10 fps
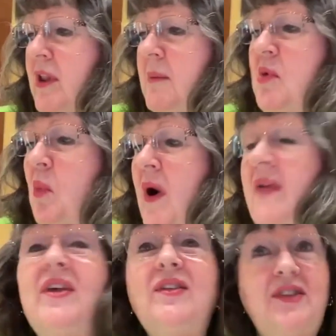pull up the
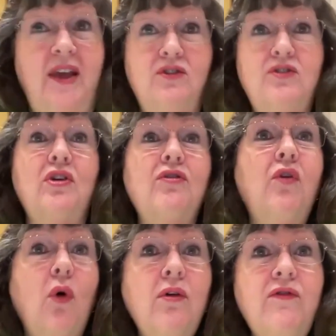one that says the
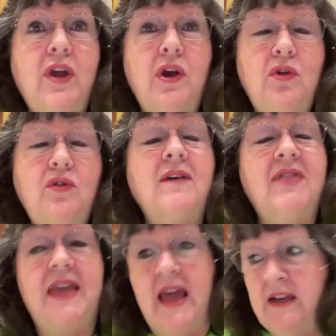four views of
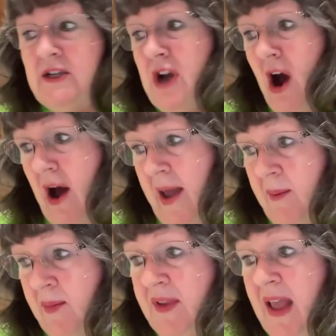the end
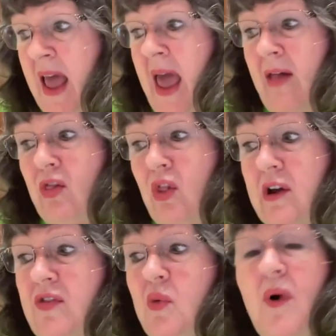times and
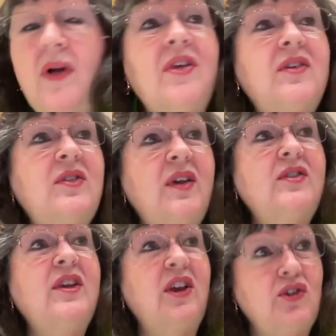look at the one that
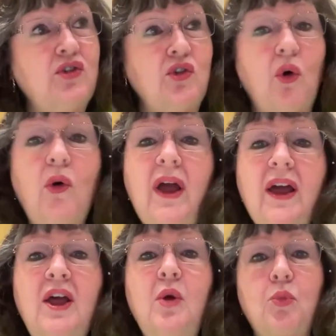says historic